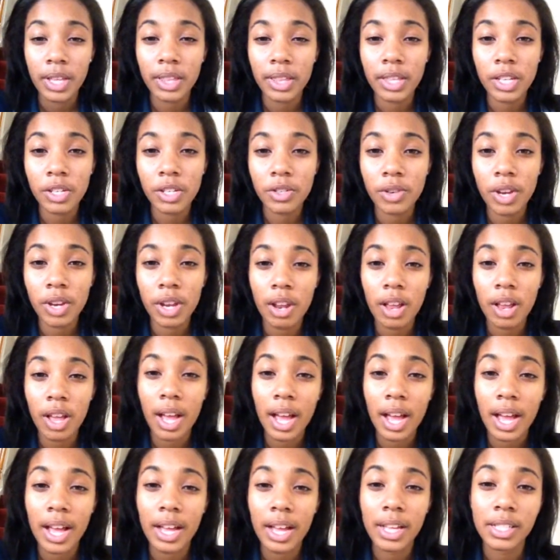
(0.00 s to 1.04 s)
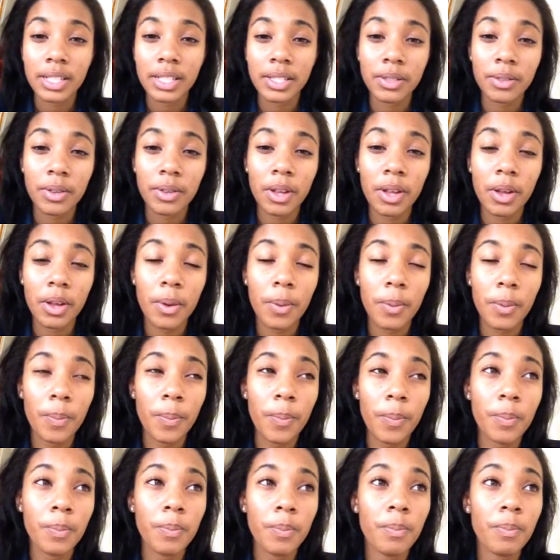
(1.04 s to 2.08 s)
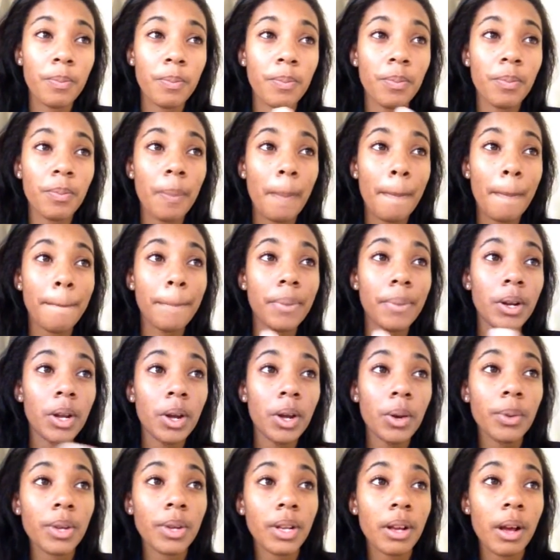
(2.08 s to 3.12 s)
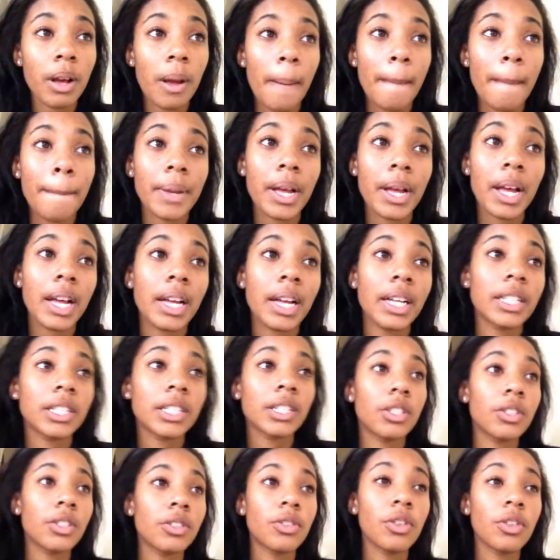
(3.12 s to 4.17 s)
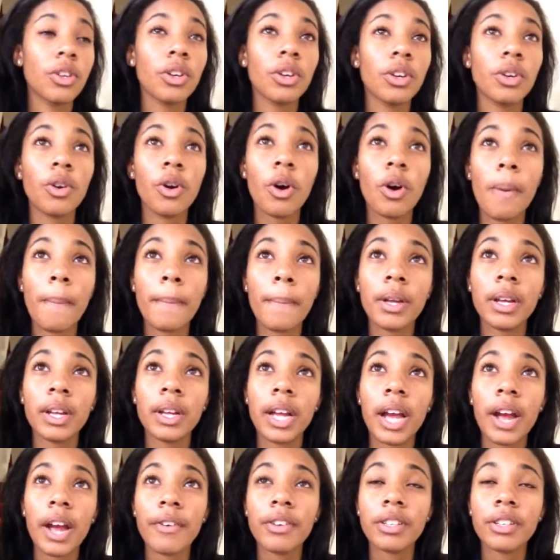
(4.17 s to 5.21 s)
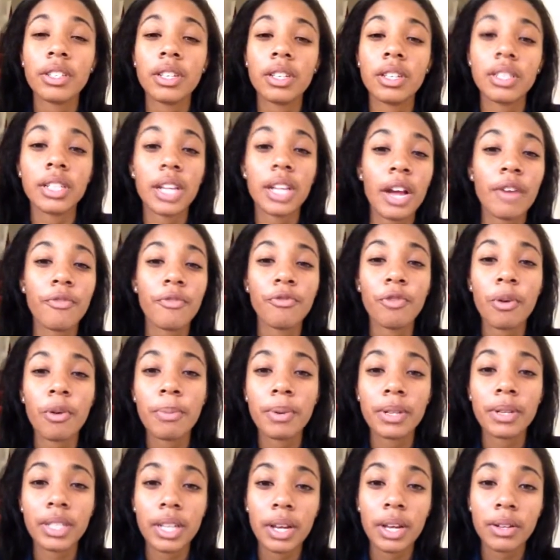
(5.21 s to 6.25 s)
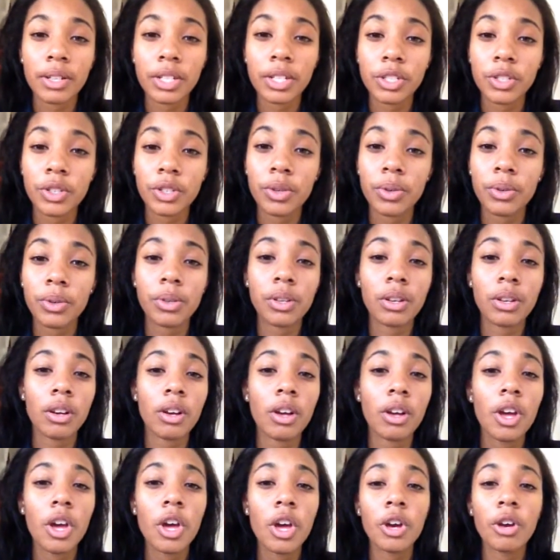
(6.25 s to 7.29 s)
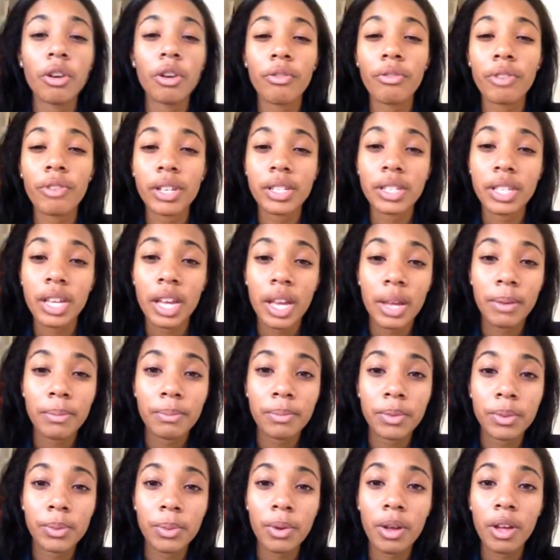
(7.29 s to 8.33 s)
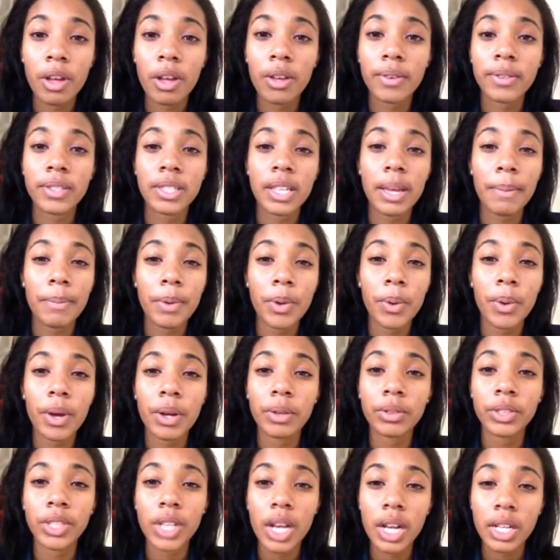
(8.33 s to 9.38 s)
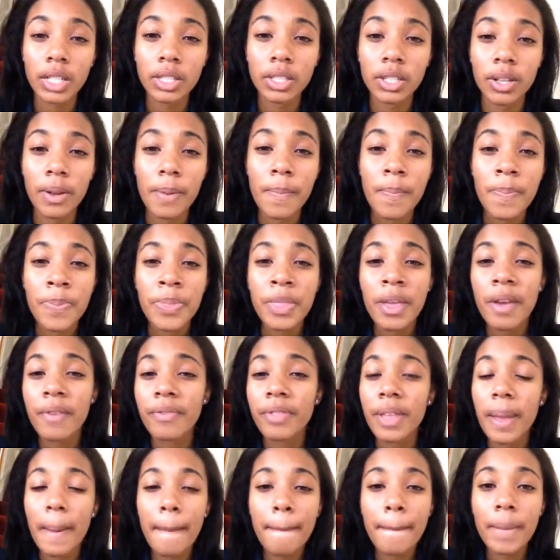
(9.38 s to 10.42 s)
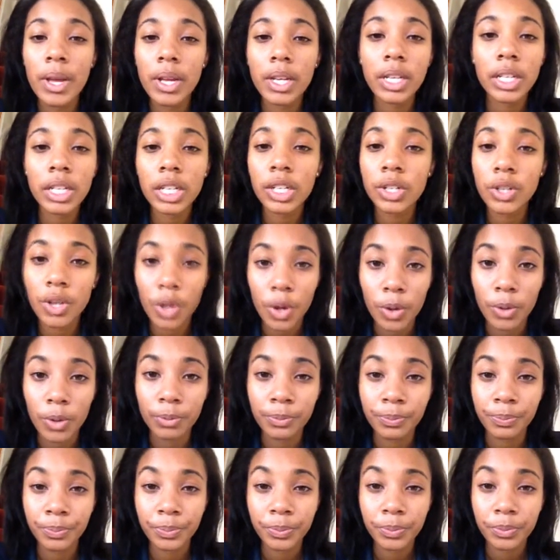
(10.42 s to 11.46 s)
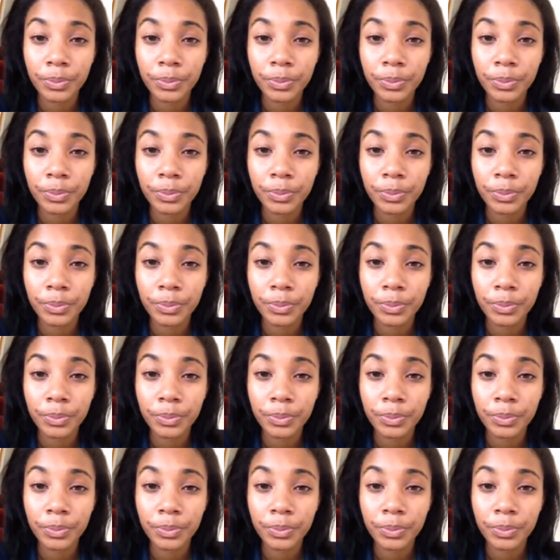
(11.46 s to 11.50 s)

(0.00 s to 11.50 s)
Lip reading: this trailer has blowing up and the common characters like Robert Downey Jr., Chris Hemsworth, Samuel L. Jackson, they're mainly known